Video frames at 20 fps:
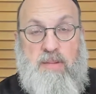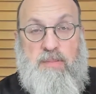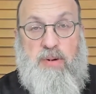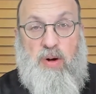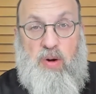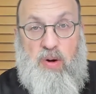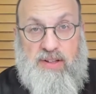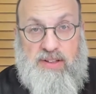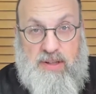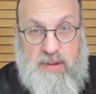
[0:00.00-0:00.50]

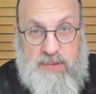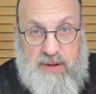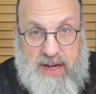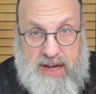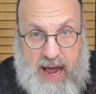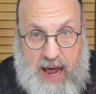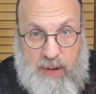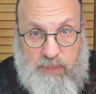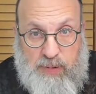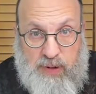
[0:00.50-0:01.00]
Because the
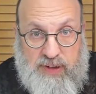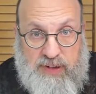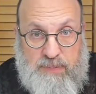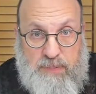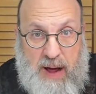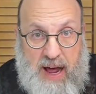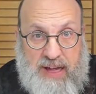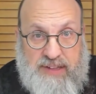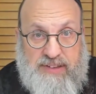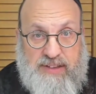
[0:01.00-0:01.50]
bechaber is
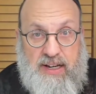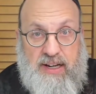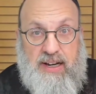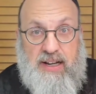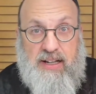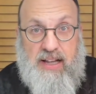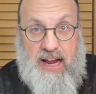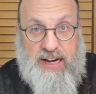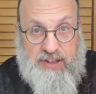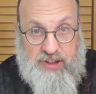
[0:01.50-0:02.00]

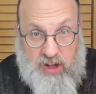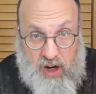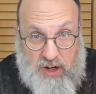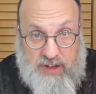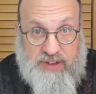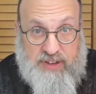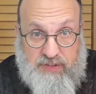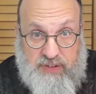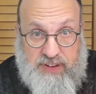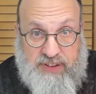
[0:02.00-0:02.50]
paskening like
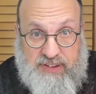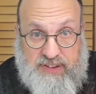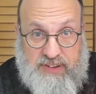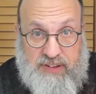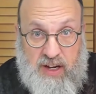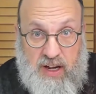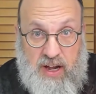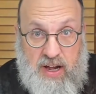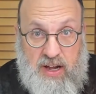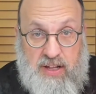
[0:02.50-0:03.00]
Toisvis,
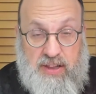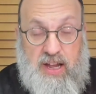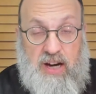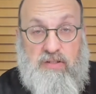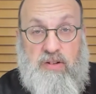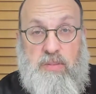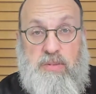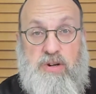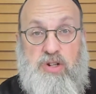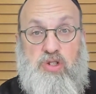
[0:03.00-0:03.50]

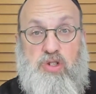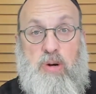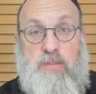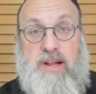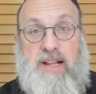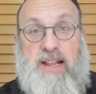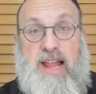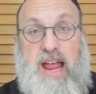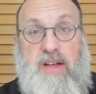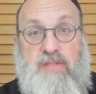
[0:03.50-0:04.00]
that Rabbi Shua
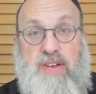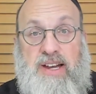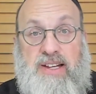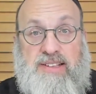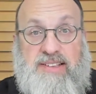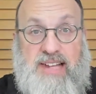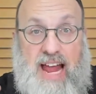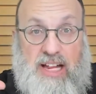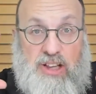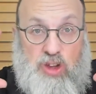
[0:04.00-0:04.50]
ben Levi
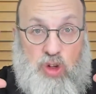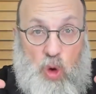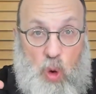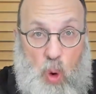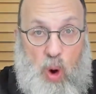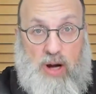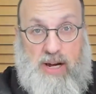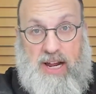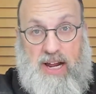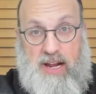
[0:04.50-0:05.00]
is not
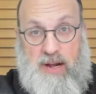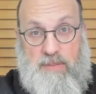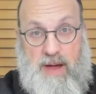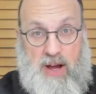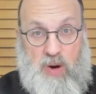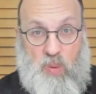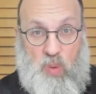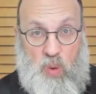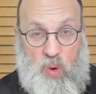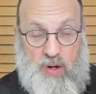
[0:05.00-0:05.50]
talking
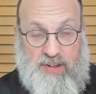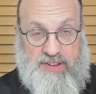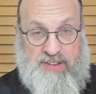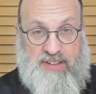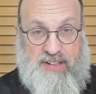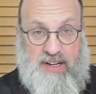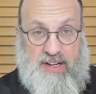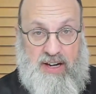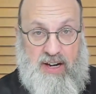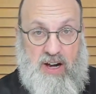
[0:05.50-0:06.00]
about a walled
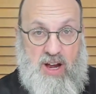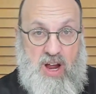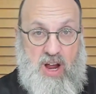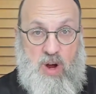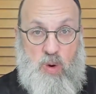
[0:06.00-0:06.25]
city.